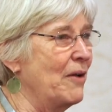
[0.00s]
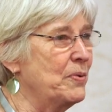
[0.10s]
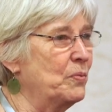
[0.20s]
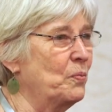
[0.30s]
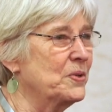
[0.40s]
I've
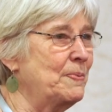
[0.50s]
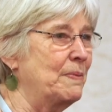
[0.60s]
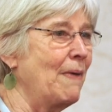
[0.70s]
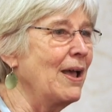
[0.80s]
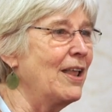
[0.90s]
been
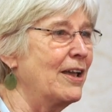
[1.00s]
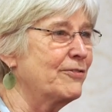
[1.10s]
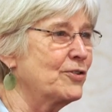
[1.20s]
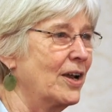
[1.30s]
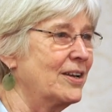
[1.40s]
spent my
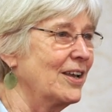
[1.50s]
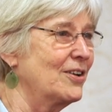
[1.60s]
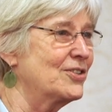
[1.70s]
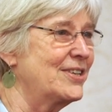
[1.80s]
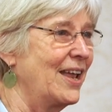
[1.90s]
life trying to
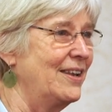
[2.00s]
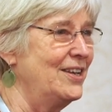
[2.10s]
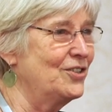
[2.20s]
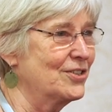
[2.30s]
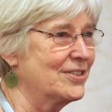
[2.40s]
understand
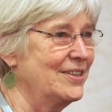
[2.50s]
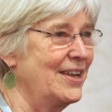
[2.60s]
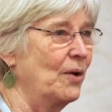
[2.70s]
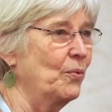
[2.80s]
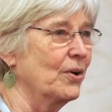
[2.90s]
niches and
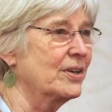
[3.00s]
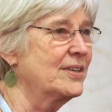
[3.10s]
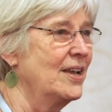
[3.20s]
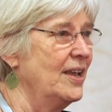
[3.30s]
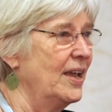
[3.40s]
networks,
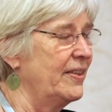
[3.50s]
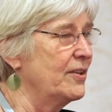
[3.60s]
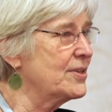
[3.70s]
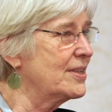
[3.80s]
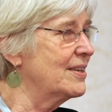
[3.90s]
and
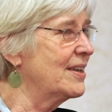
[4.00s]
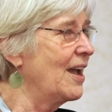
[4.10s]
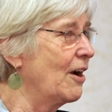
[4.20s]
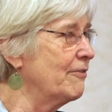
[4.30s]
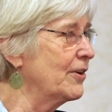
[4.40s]
those I think
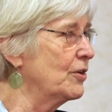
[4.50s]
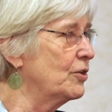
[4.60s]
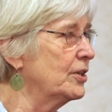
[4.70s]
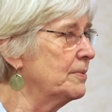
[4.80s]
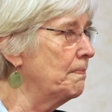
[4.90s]
are very
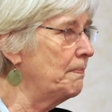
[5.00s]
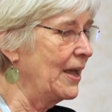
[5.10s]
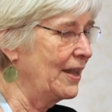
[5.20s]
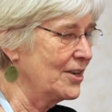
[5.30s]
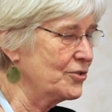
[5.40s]
good
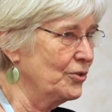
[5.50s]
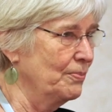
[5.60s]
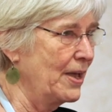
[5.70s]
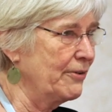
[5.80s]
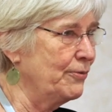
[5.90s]
biological
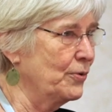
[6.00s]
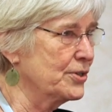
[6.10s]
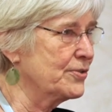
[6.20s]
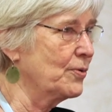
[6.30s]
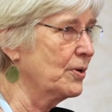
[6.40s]

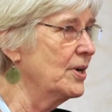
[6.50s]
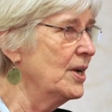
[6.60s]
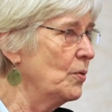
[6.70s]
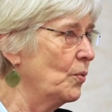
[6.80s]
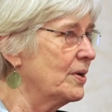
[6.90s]
metaphors for
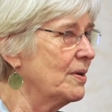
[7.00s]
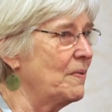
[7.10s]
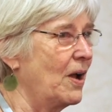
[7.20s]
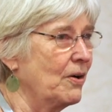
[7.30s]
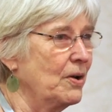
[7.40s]
what
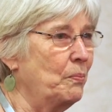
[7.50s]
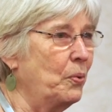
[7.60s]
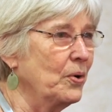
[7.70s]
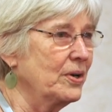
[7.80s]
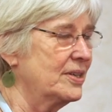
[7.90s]
are
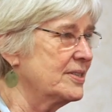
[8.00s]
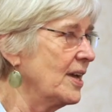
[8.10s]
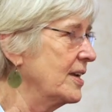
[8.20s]
important in